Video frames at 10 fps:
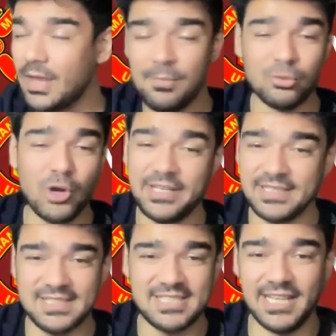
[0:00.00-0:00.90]

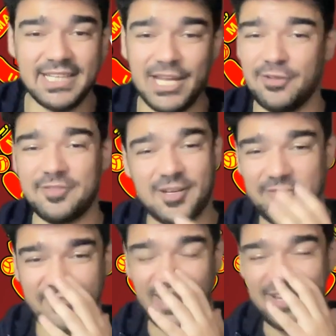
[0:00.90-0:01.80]
Brighton still kind of
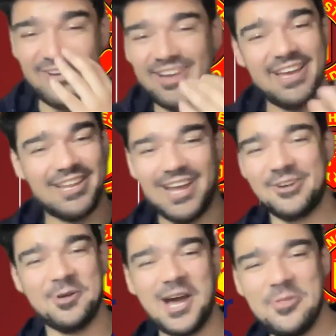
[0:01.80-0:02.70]
flying high. I
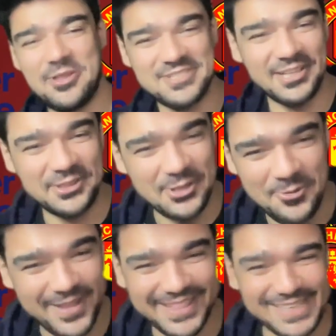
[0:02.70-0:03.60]
don't know how they're still
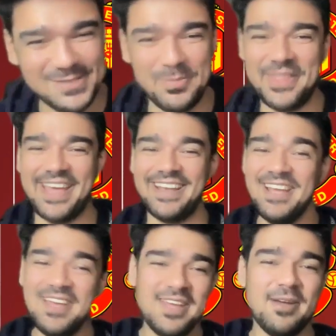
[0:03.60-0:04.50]
doing this, but
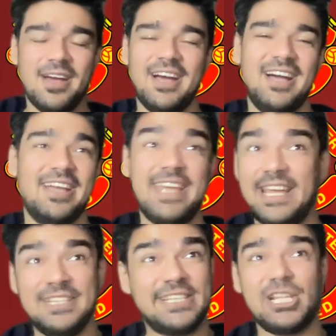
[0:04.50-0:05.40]
then
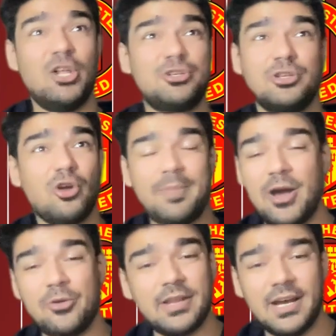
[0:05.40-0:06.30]
yeah, there's a lot to talk
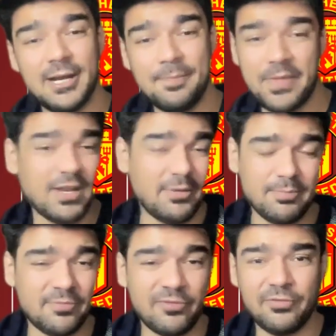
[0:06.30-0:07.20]
about. And a
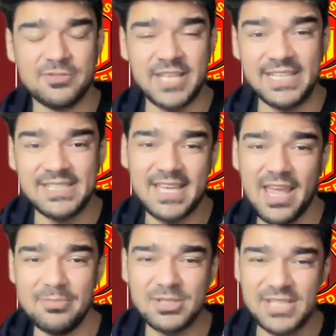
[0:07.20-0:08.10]

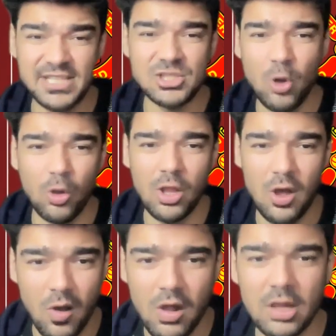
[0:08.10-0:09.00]
6-goal
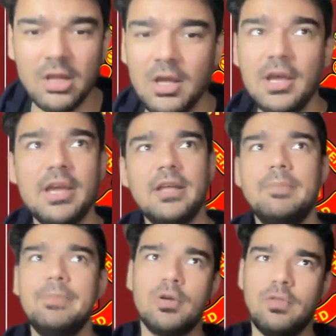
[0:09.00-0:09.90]
haul and
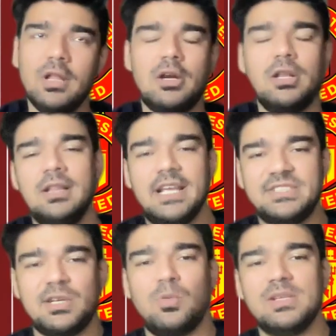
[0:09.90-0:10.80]
a beautiful
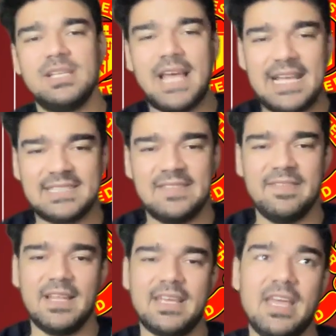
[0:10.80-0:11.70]
Leicester versus Aston
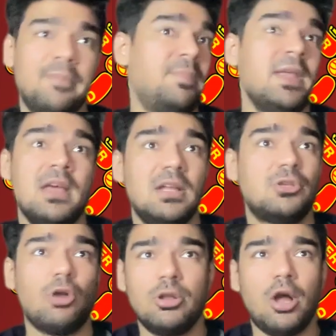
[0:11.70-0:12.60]
Villa game.
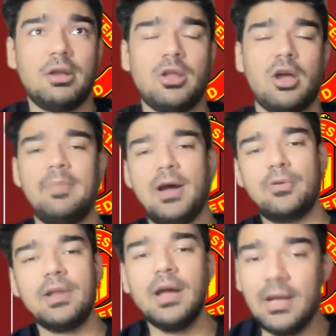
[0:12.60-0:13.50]
A lot to talk
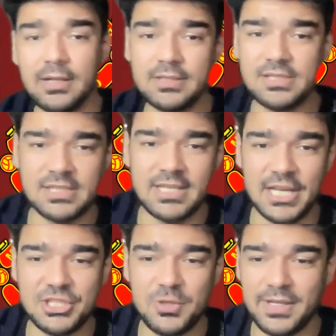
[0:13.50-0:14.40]
about. I'll
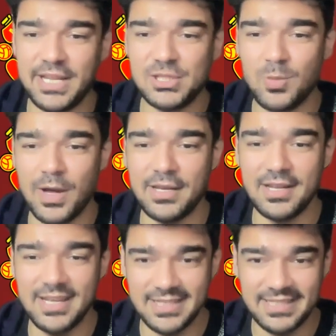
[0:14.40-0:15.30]
catch you in the next one,
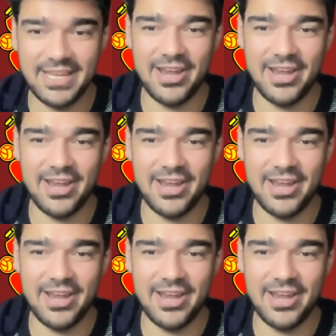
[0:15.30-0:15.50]
and take